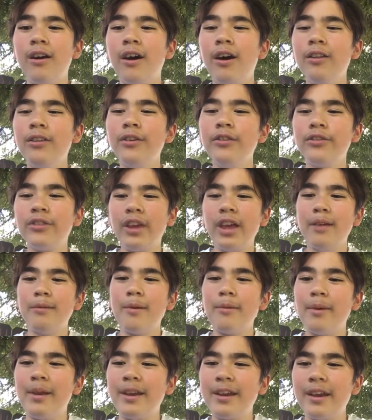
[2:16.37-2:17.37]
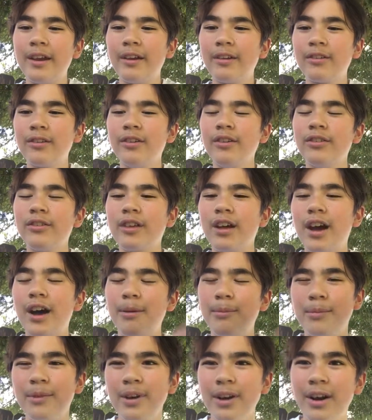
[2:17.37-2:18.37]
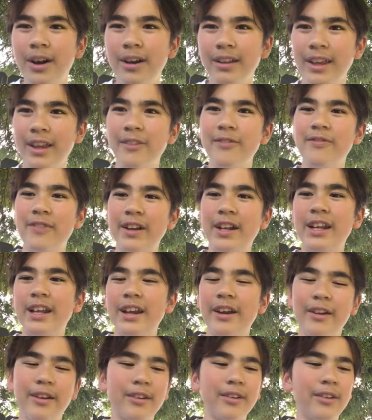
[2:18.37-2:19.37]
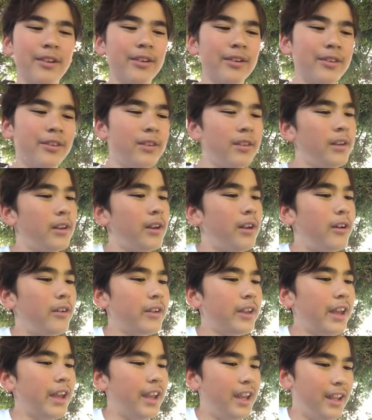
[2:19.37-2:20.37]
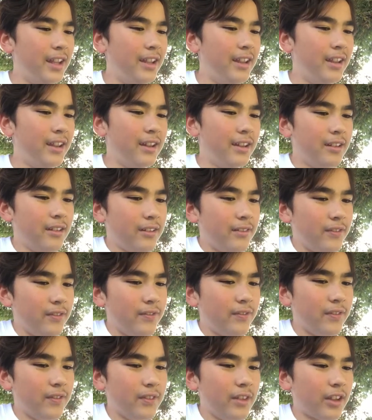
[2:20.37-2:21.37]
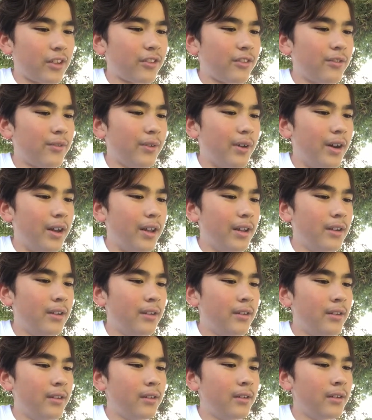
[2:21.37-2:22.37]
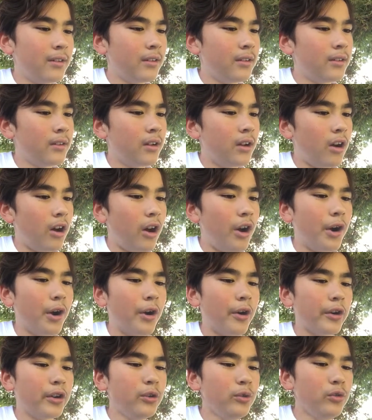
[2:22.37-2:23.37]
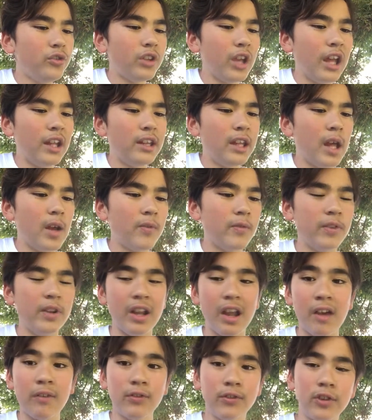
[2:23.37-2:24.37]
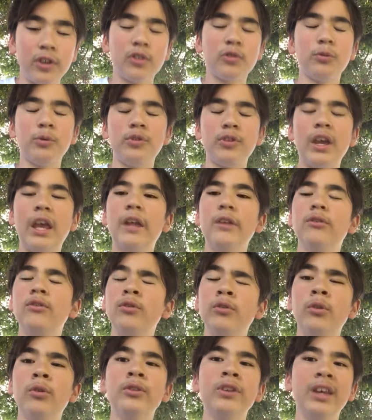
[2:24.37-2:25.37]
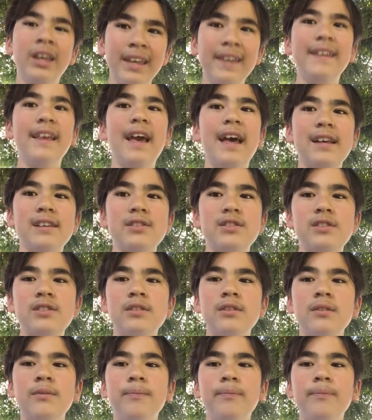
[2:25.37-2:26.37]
All those MMA characters are like funny characters. Okay, next one. Are you sad that FNAF 6 was canceled? Yes.